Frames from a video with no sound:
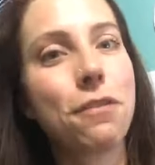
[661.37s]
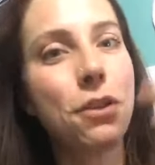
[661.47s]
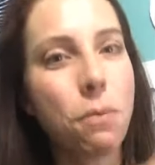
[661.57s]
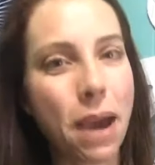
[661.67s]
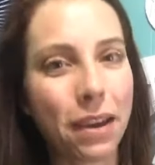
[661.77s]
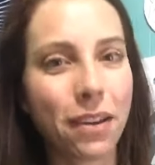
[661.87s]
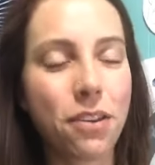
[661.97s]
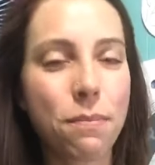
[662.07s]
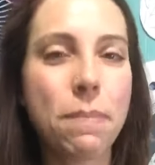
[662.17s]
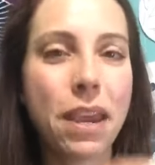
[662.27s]
go back
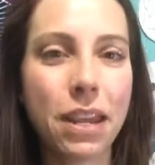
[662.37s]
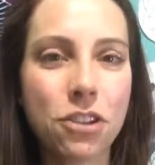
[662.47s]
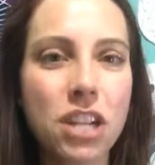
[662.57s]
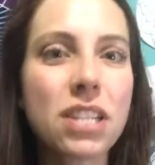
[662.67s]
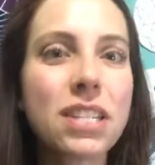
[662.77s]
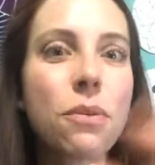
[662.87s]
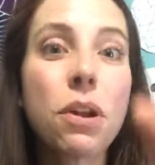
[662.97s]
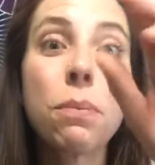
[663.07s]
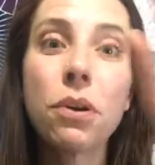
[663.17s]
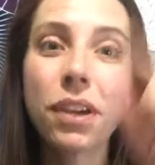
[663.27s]
on my page, I just didn't
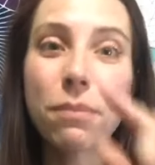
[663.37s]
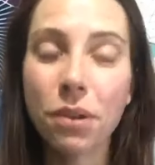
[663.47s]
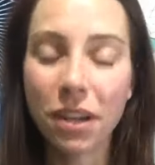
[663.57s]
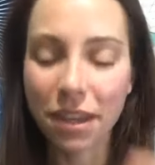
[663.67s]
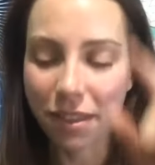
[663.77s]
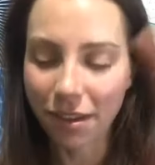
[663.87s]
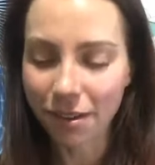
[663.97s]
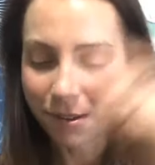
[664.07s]
want to put it in the,